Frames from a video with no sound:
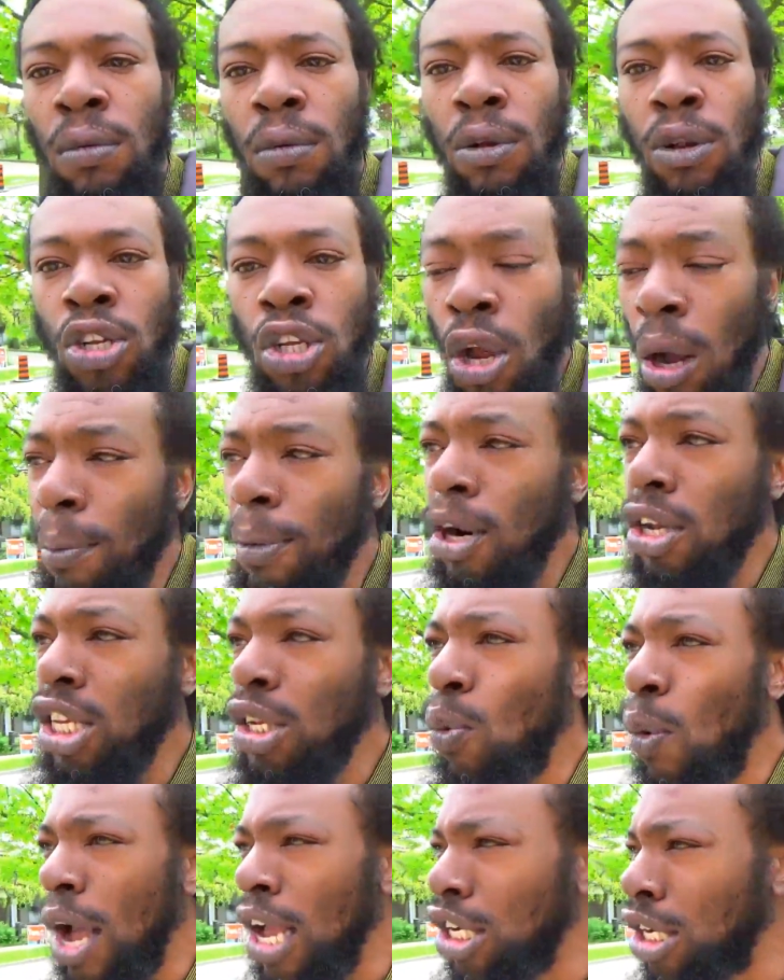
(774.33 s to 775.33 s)
So I mean, I see
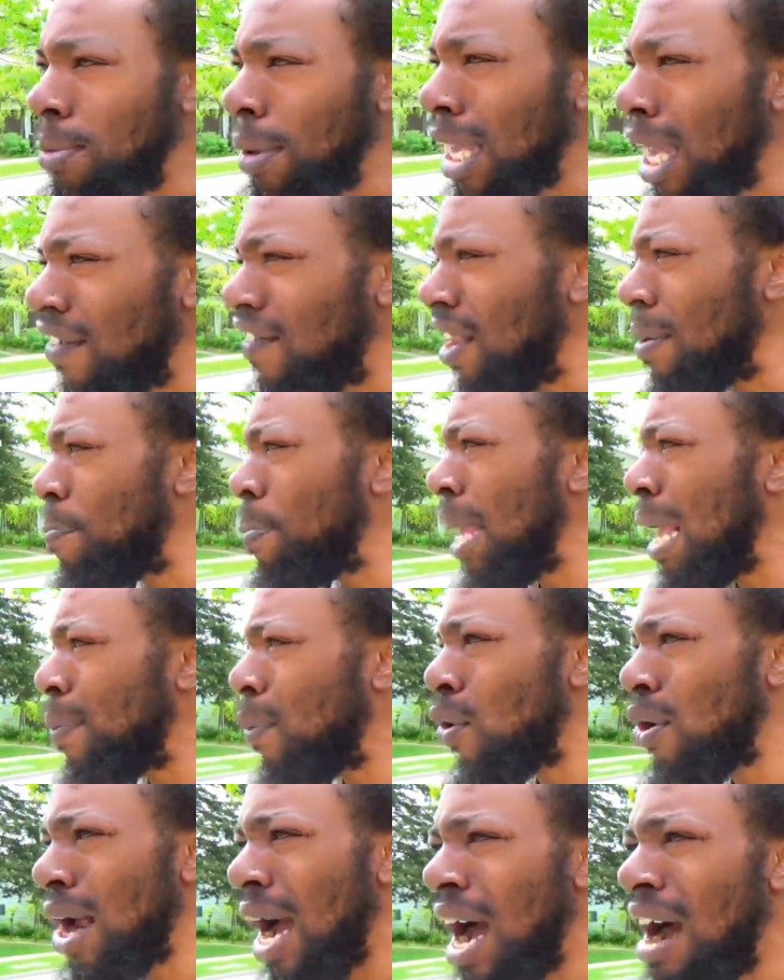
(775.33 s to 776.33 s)
why you should be giving
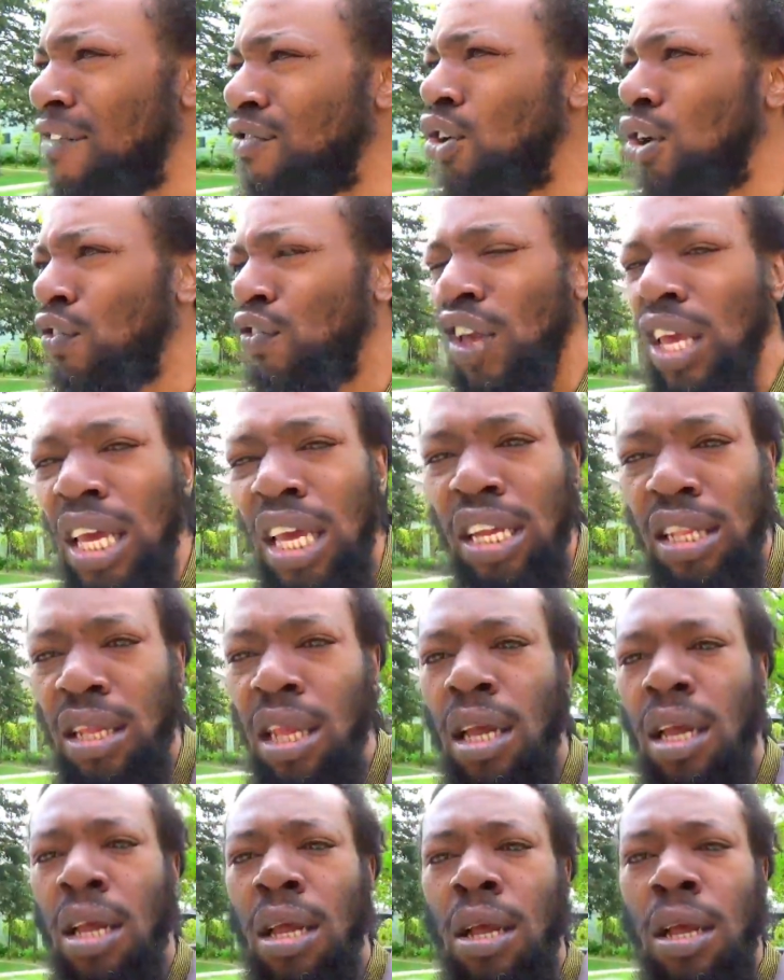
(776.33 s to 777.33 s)
people who have nothing to eat
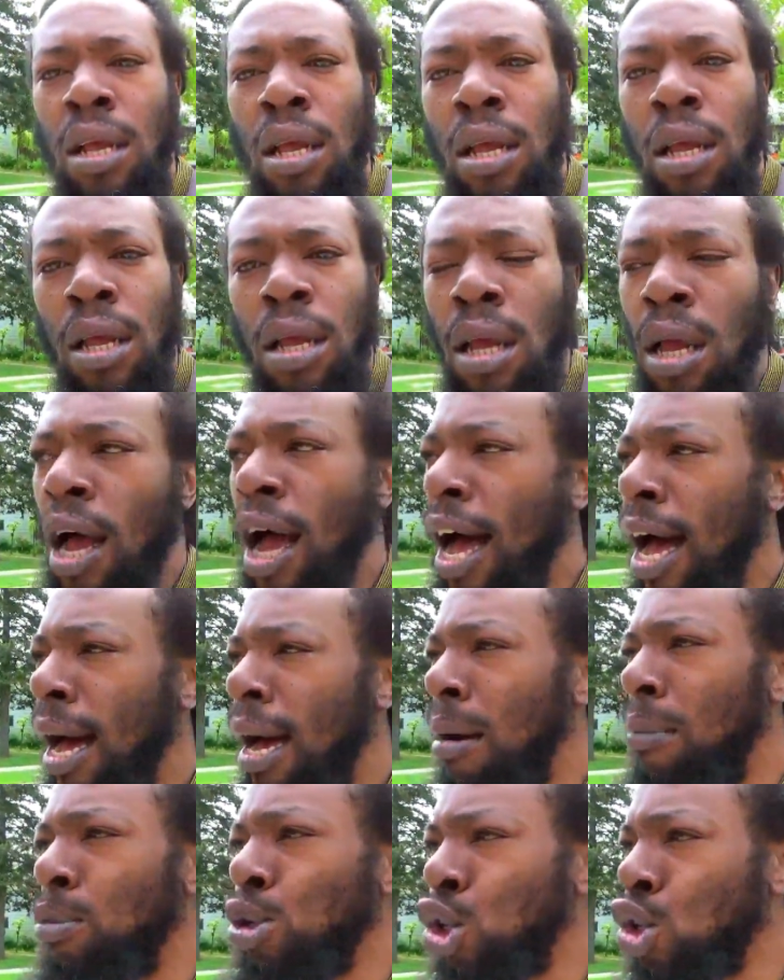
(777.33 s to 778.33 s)

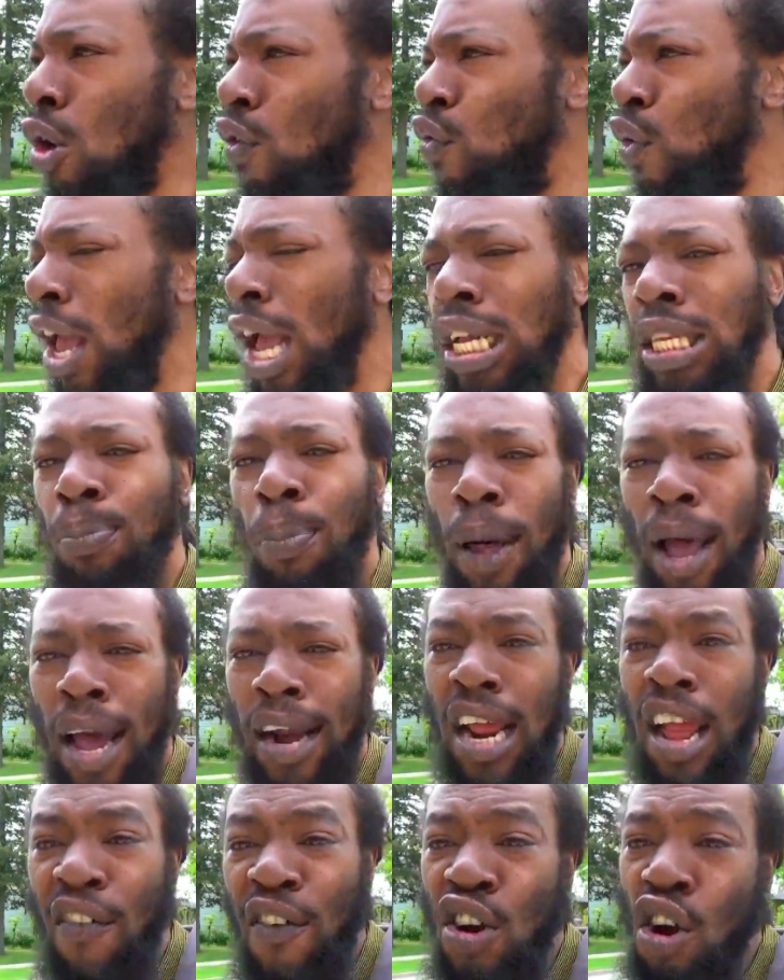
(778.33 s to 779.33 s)
stuff we expired.
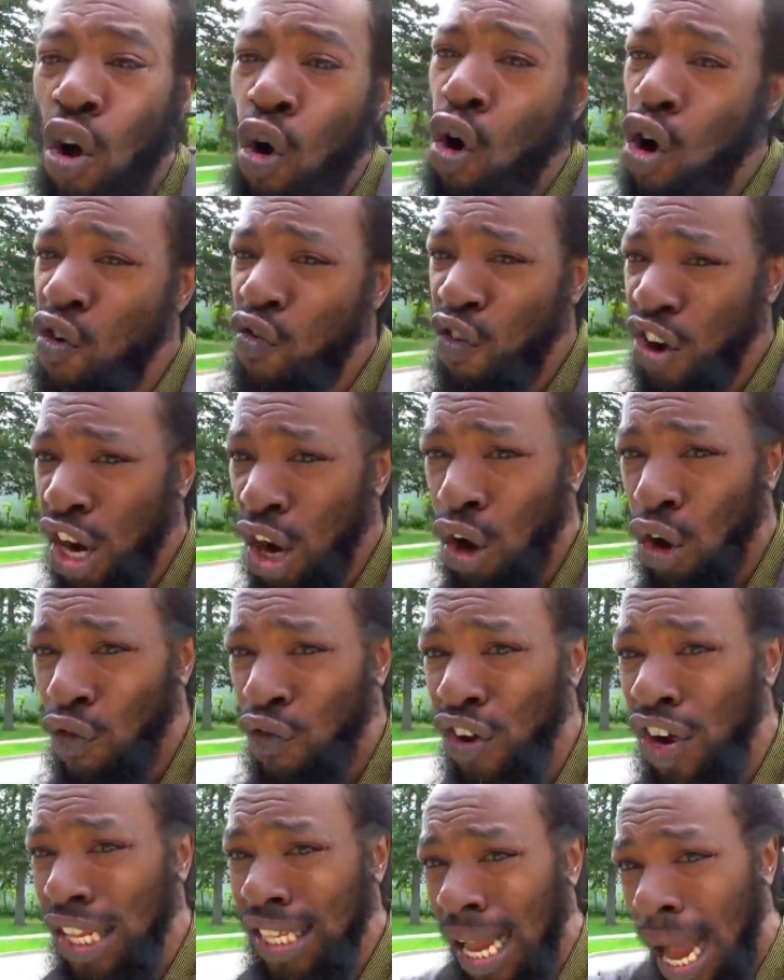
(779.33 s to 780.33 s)
If you're not good
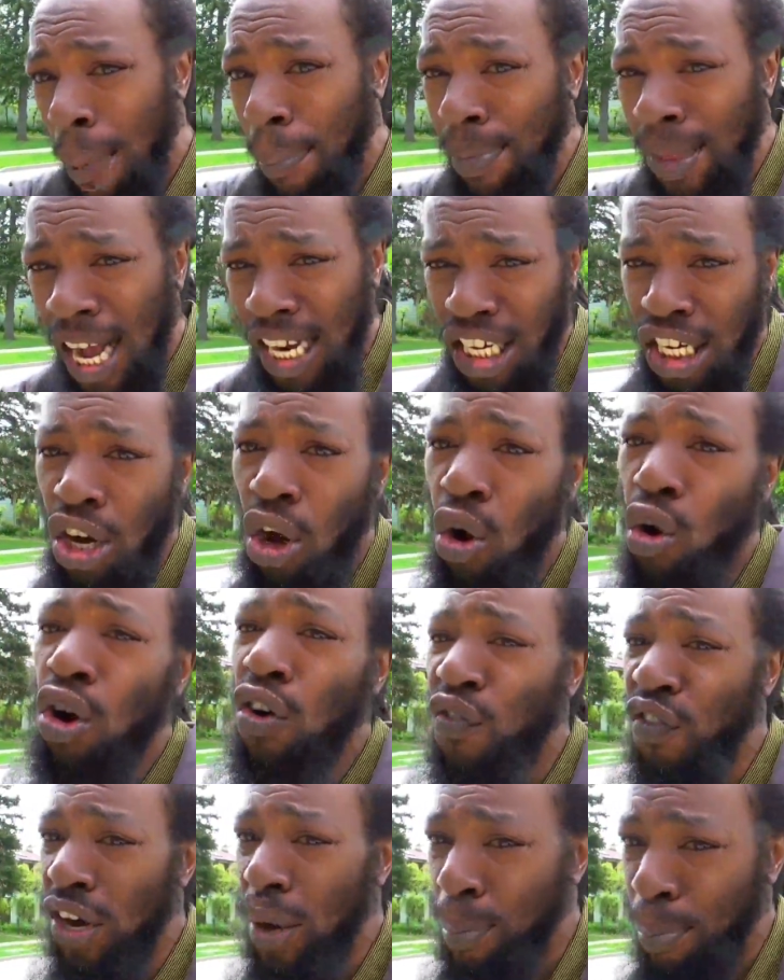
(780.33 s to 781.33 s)
for the top notch, you're not good
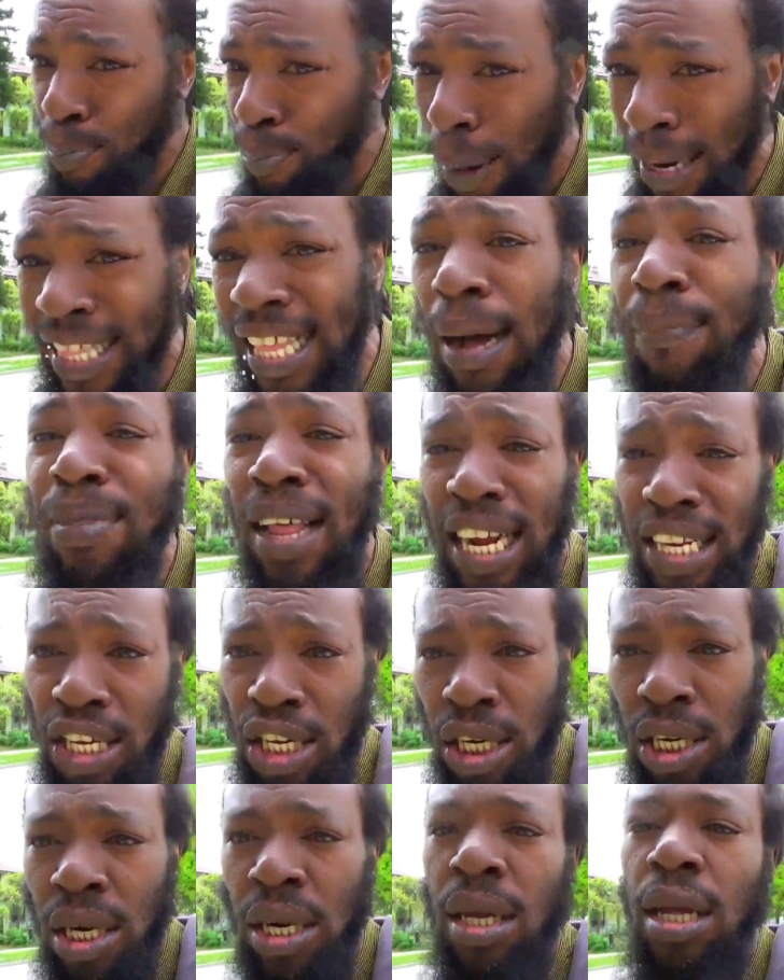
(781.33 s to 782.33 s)
for the bottom notch.